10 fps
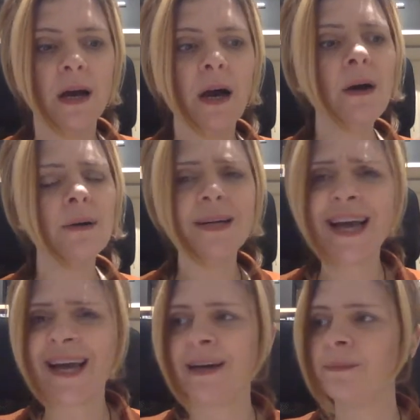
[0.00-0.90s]
oh,
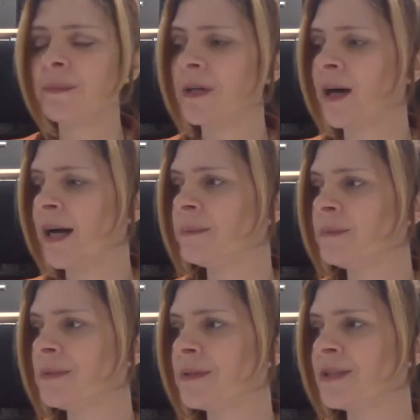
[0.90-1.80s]
okay, I'm I'm
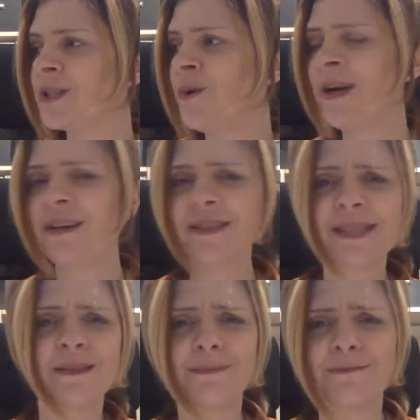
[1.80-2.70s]
doing lots
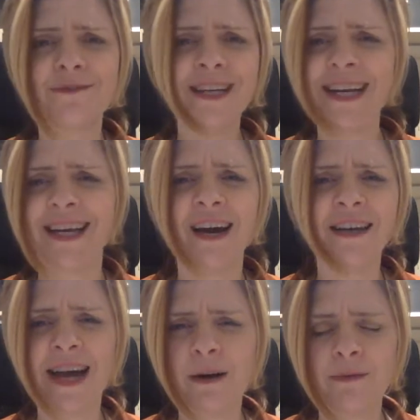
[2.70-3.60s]
of really
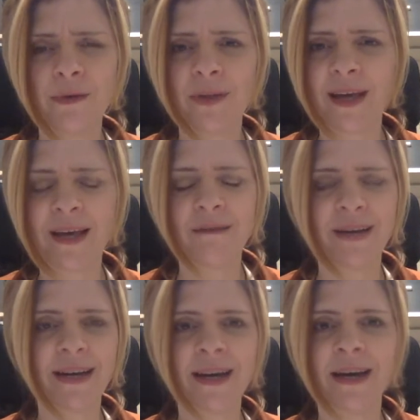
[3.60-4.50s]
unhelpful thinking
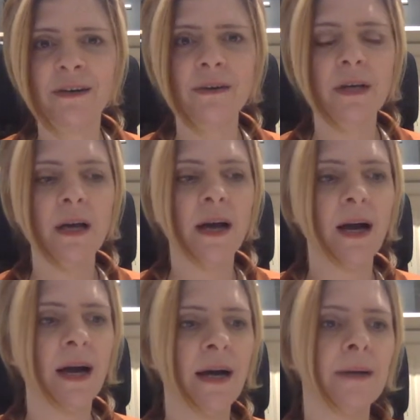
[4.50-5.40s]
right now.
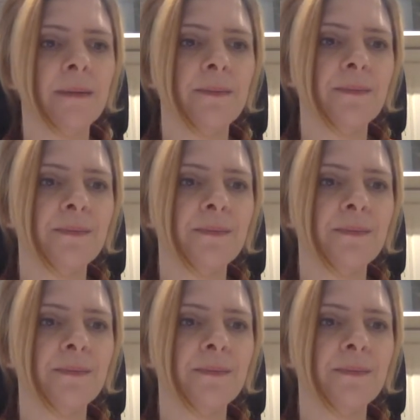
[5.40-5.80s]
Um,